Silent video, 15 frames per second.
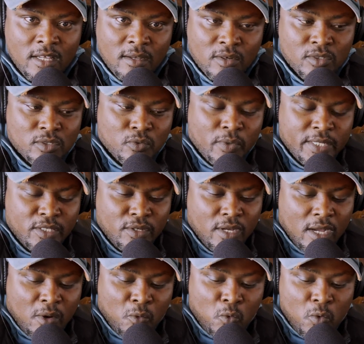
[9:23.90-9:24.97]
Because when you
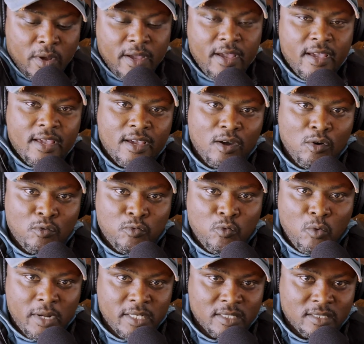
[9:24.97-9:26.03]
are aware of
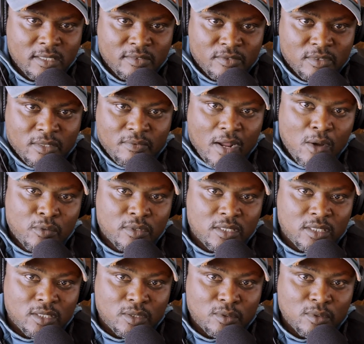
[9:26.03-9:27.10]
what is
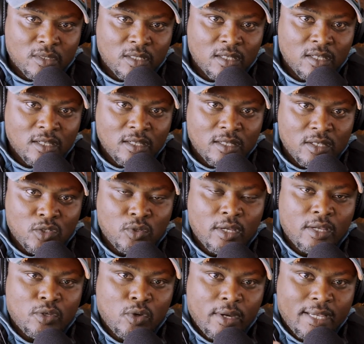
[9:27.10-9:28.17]
surrounding you,
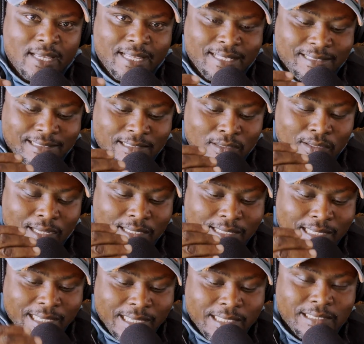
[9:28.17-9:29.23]
you
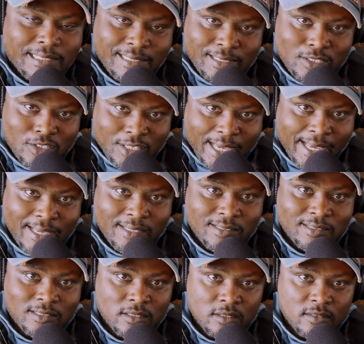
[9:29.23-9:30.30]
can easily
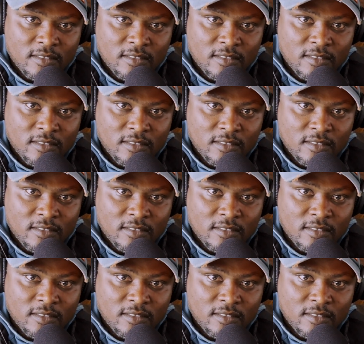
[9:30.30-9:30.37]
change